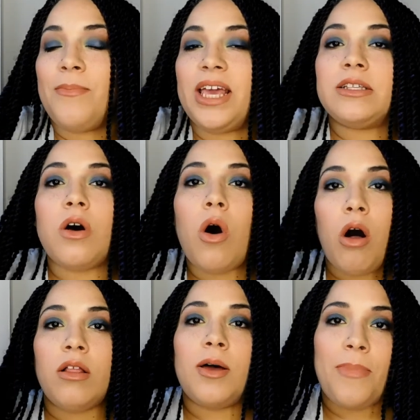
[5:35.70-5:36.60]
It's
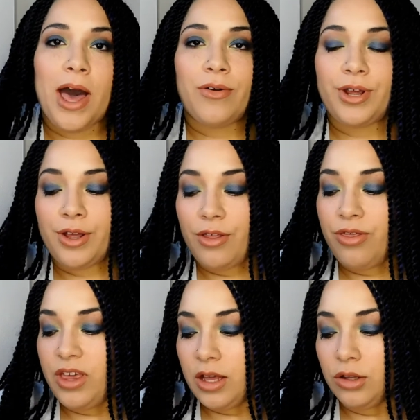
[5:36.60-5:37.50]
all about
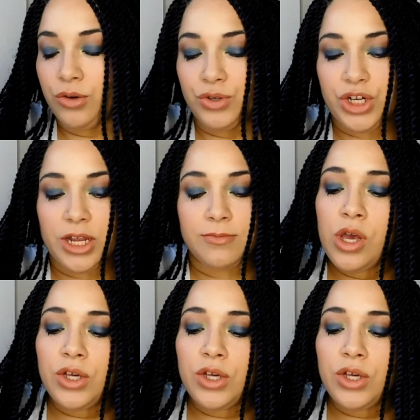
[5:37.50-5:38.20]
the illusion.